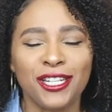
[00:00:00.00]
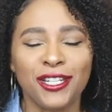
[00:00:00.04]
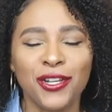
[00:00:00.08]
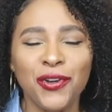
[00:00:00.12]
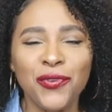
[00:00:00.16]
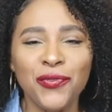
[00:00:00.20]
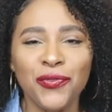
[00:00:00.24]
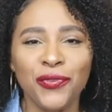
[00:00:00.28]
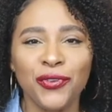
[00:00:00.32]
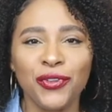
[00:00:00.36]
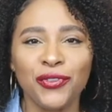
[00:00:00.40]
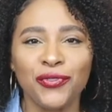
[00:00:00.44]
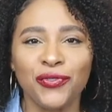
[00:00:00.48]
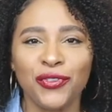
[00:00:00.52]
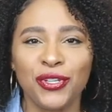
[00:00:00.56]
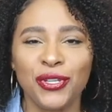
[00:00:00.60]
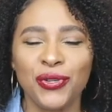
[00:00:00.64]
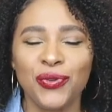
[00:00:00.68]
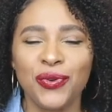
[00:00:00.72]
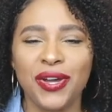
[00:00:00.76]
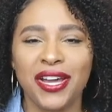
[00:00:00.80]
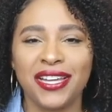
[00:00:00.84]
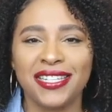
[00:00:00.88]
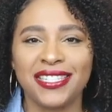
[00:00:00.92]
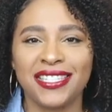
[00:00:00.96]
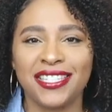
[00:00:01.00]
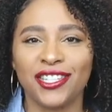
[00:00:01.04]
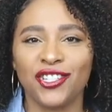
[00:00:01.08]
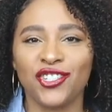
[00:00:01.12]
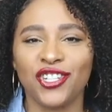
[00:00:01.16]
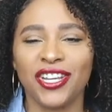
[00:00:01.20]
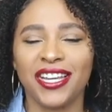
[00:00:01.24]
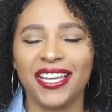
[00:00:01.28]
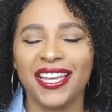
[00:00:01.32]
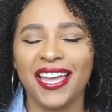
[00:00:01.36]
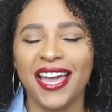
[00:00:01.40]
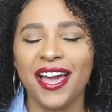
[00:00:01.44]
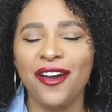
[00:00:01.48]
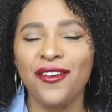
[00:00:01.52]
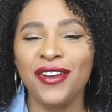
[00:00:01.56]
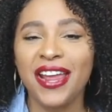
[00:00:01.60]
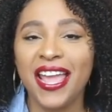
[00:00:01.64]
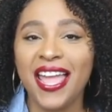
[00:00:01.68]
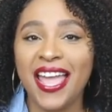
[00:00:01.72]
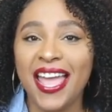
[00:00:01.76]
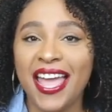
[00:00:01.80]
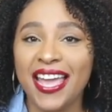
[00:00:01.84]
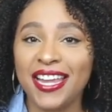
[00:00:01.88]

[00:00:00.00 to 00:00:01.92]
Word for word: loafers for you guys to check out.